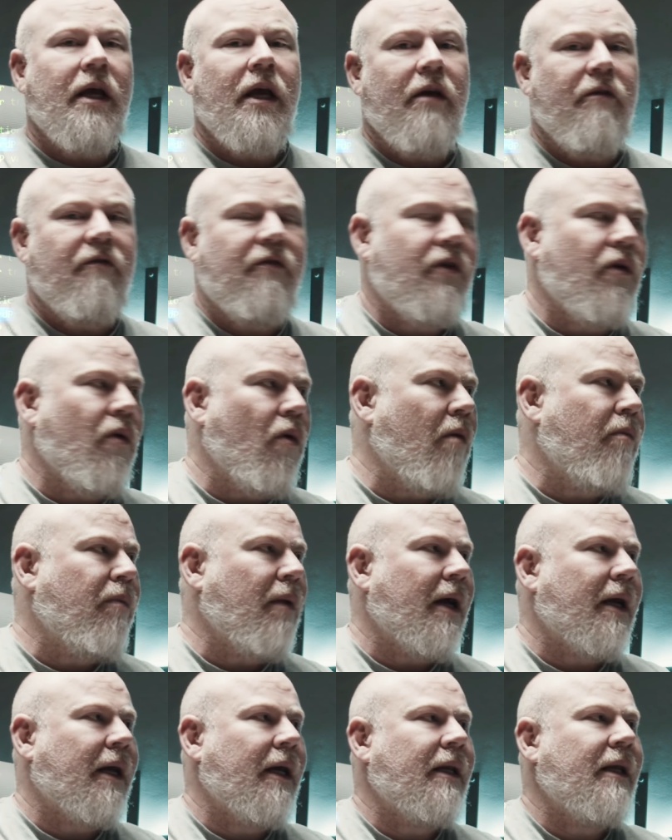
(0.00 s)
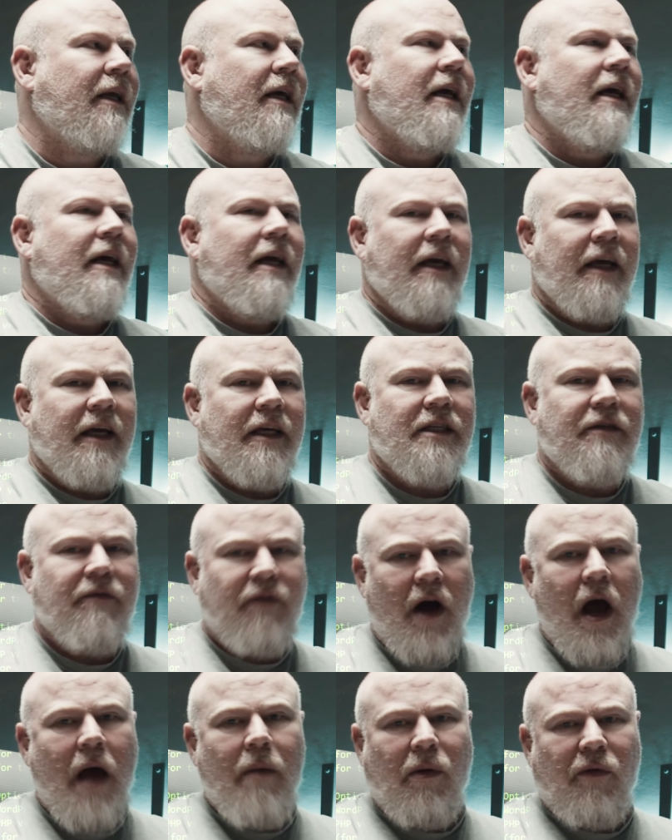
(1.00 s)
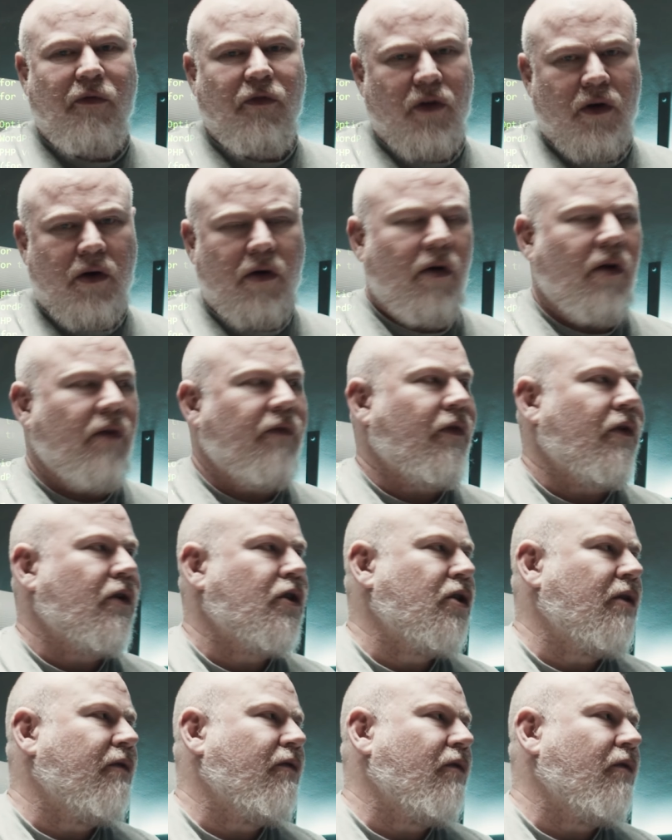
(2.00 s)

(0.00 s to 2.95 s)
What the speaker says: if your plugin is viable for the current version of